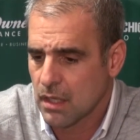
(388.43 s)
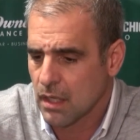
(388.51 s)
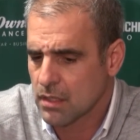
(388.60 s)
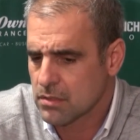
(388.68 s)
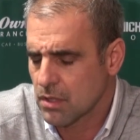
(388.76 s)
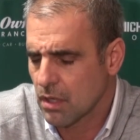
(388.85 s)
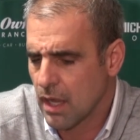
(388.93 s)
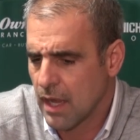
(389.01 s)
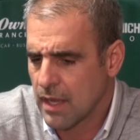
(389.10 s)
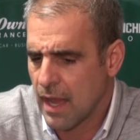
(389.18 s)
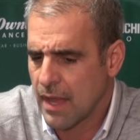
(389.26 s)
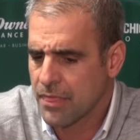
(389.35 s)
And so
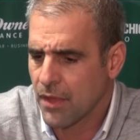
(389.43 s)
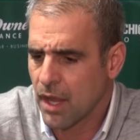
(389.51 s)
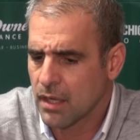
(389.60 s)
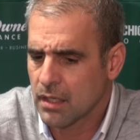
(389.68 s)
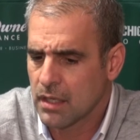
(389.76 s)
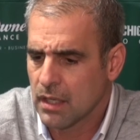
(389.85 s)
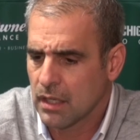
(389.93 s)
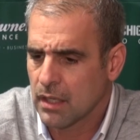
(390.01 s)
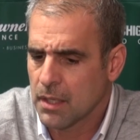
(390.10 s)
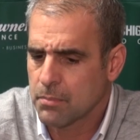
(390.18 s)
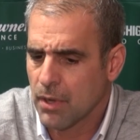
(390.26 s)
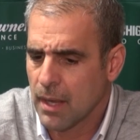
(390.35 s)
I, I thought
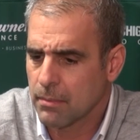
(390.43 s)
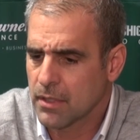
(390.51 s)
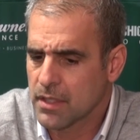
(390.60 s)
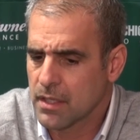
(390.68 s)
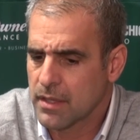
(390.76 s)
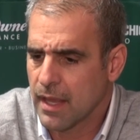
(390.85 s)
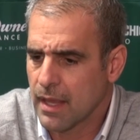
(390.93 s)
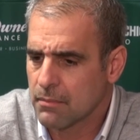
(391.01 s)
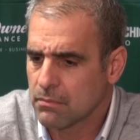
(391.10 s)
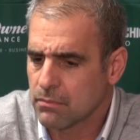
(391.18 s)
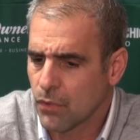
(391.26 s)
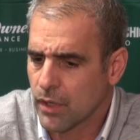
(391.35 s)
he probably did
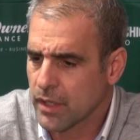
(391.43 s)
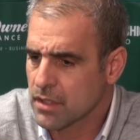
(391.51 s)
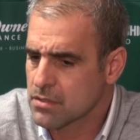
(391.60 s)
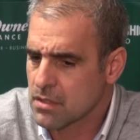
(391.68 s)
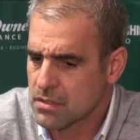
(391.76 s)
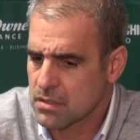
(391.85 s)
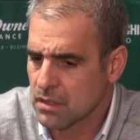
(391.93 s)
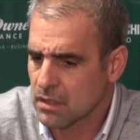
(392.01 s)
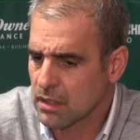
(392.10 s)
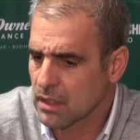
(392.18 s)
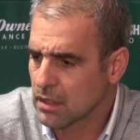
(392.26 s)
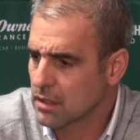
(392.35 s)
that more
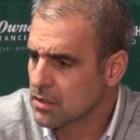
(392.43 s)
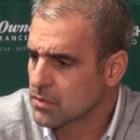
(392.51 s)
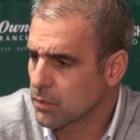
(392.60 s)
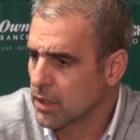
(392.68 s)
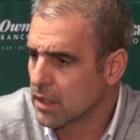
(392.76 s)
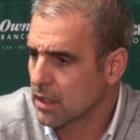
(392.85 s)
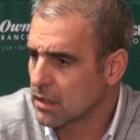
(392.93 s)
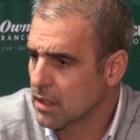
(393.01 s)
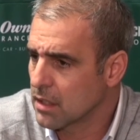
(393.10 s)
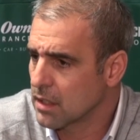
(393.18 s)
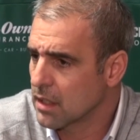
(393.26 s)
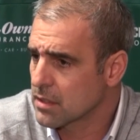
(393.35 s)
consistently this weekend
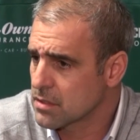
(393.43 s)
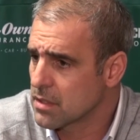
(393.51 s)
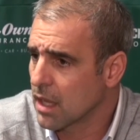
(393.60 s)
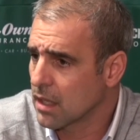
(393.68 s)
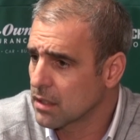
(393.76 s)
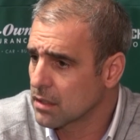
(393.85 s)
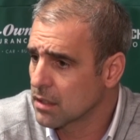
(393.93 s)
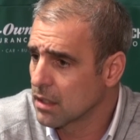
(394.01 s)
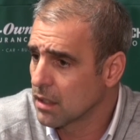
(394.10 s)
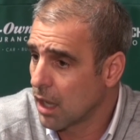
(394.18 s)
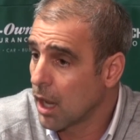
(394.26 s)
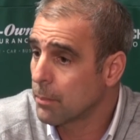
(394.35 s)
than he has done
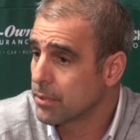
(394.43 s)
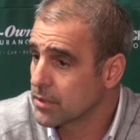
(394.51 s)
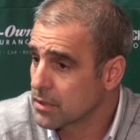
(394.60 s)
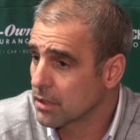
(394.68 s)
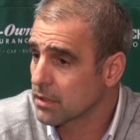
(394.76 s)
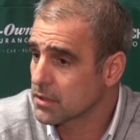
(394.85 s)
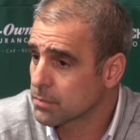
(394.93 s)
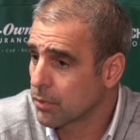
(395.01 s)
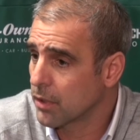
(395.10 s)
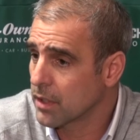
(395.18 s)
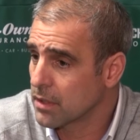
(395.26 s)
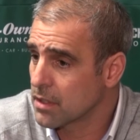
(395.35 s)
up until this
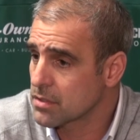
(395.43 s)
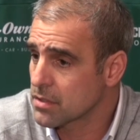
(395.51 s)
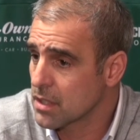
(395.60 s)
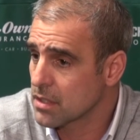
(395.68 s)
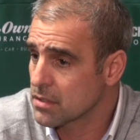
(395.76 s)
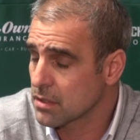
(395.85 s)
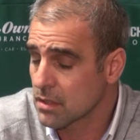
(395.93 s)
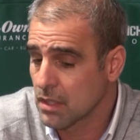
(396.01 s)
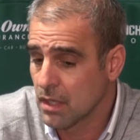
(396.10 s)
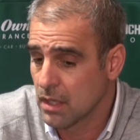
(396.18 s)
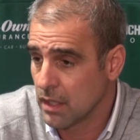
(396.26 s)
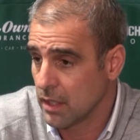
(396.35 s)
point this season.
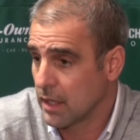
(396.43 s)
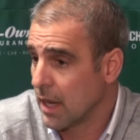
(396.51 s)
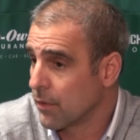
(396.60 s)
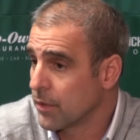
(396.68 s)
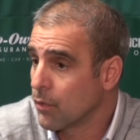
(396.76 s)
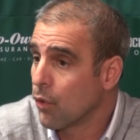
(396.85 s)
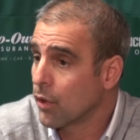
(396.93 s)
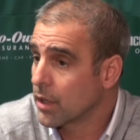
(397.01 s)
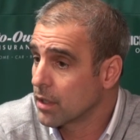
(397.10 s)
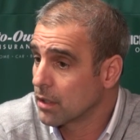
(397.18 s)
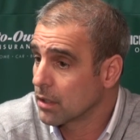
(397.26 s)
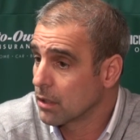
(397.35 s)
He got
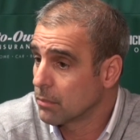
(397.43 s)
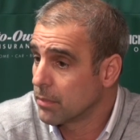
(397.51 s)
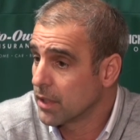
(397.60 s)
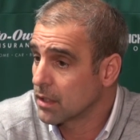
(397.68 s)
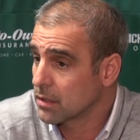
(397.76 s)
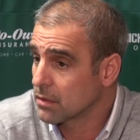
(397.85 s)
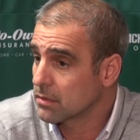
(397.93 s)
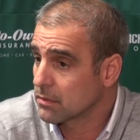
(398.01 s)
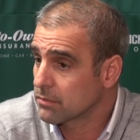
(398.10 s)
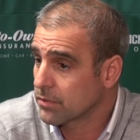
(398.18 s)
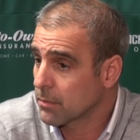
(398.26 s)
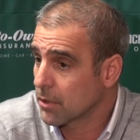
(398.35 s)
rewarded a little bit
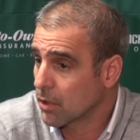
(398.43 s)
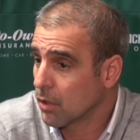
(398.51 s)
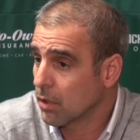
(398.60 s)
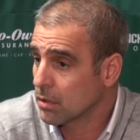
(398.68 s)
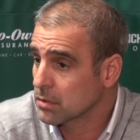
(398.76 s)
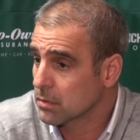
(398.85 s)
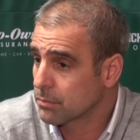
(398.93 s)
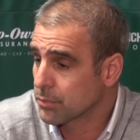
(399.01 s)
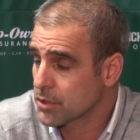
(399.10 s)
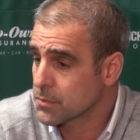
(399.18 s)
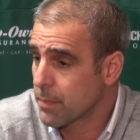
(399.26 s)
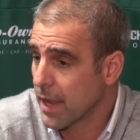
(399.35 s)
from a goal
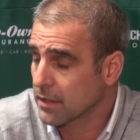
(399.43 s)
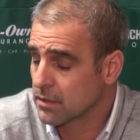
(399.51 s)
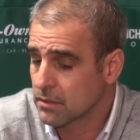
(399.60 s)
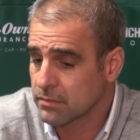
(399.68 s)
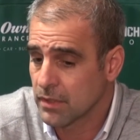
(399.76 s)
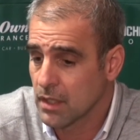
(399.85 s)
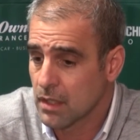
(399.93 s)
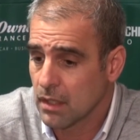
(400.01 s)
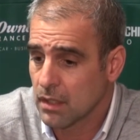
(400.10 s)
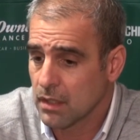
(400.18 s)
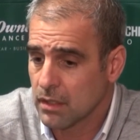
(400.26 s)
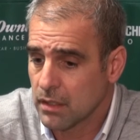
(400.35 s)
perspective,
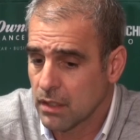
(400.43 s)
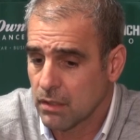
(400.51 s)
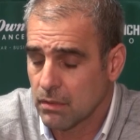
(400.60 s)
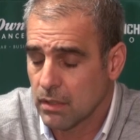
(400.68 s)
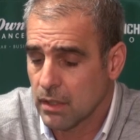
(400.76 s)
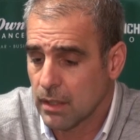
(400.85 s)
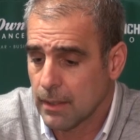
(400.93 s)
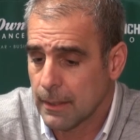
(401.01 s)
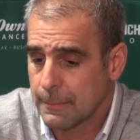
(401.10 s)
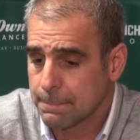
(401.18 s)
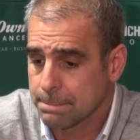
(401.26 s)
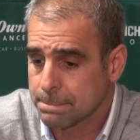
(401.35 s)
you know.
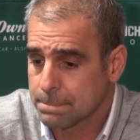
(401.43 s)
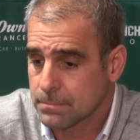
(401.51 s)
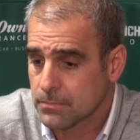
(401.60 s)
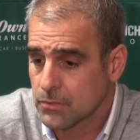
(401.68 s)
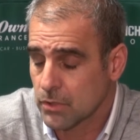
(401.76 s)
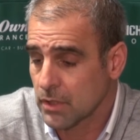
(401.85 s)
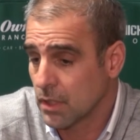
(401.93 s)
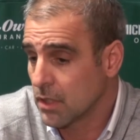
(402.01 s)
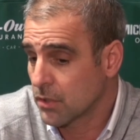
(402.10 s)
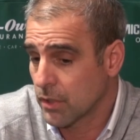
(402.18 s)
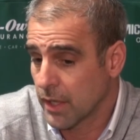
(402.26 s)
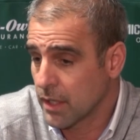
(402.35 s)
Um, so he, he,
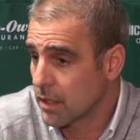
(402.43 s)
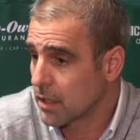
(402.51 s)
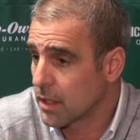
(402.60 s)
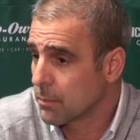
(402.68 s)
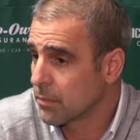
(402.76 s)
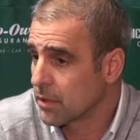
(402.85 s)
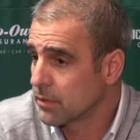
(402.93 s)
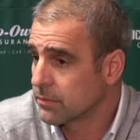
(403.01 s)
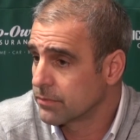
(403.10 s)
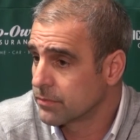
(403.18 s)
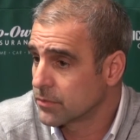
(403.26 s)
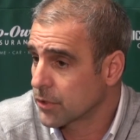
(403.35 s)
created a number
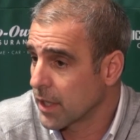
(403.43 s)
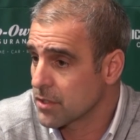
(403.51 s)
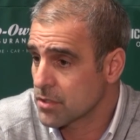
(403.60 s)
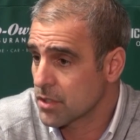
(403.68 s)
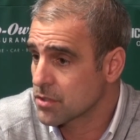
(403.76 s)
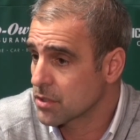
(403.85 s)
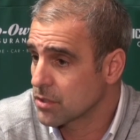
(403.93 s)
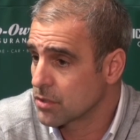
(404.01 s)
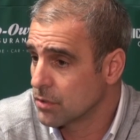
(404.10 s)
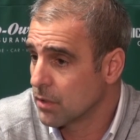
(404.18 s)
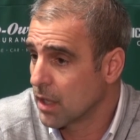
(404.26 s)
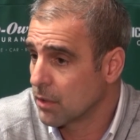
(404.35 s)
of transition
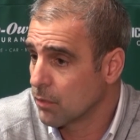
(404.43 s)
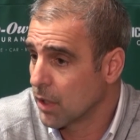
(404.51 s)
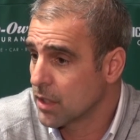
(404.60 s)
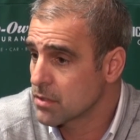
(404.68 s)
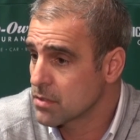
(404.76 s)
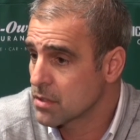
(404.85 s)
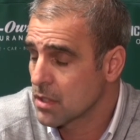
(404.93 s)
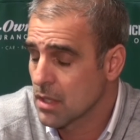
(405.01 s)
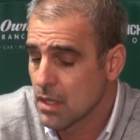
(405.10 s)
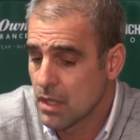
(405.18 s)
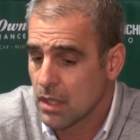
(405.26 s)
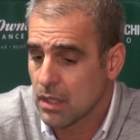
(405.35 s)
two on ones,
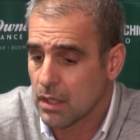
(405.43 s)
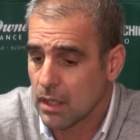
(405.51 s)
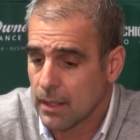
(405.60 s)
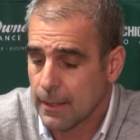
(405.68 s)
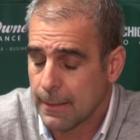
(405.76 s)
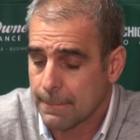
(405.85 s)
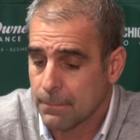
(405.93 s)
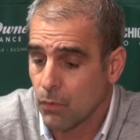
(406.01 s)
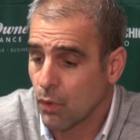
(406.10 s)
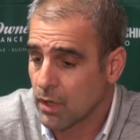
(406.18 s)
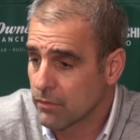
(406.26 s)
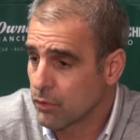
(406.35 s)
um,
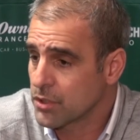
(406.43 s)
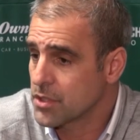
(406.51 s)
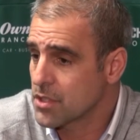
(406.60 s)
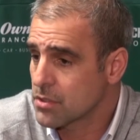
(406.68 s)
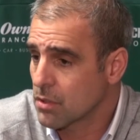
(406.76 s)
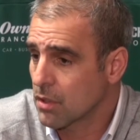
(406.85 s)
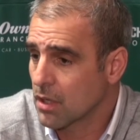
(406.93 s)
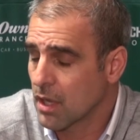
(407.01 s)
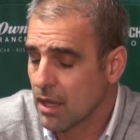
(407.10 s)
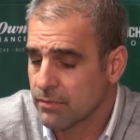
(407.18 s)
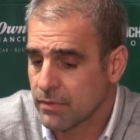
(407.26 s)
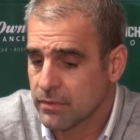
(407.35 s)
one of which he scored
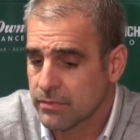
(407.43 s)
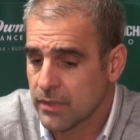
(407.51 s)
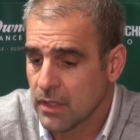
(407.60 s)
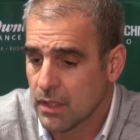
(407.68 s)
off of.